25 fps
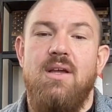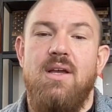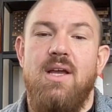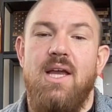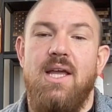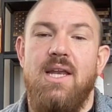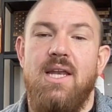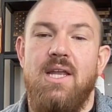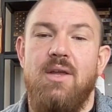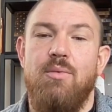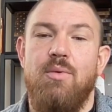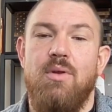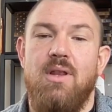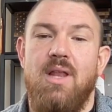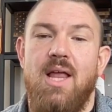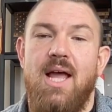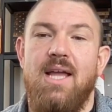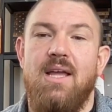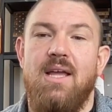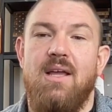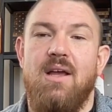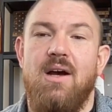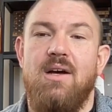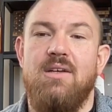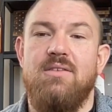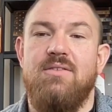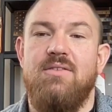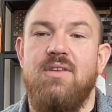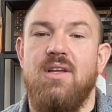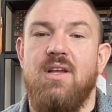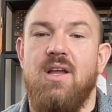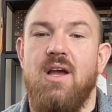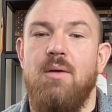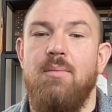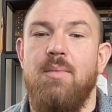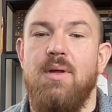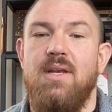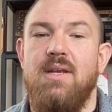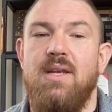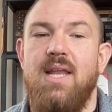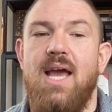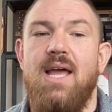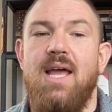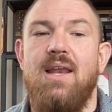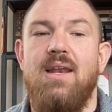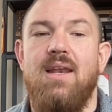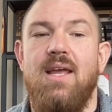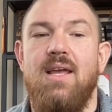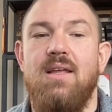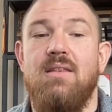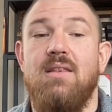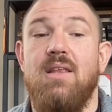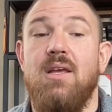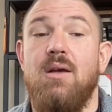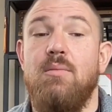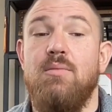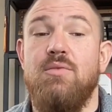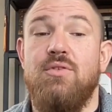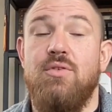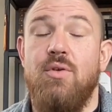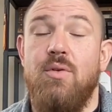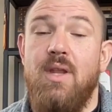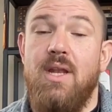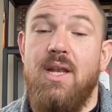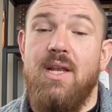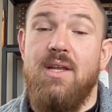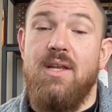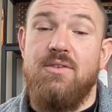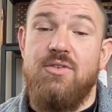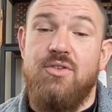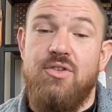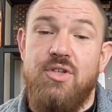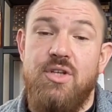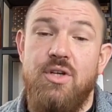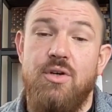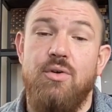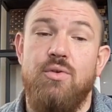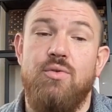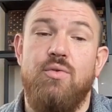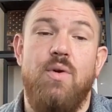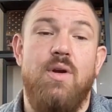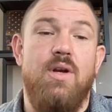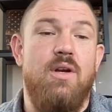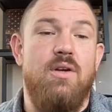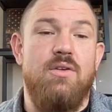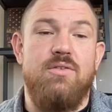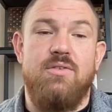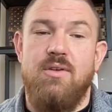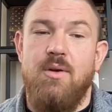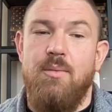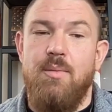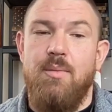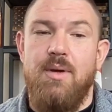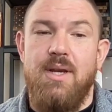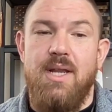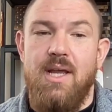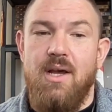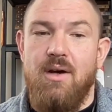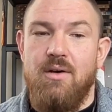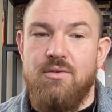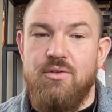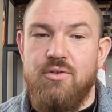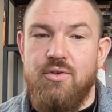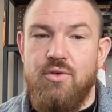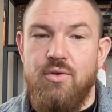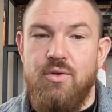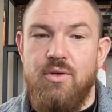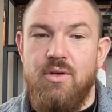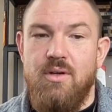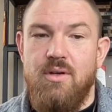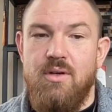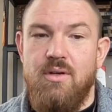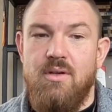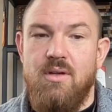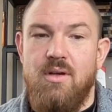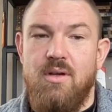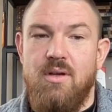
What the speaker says: and he would like us to come and detonate them so that his children or somebody else couldn't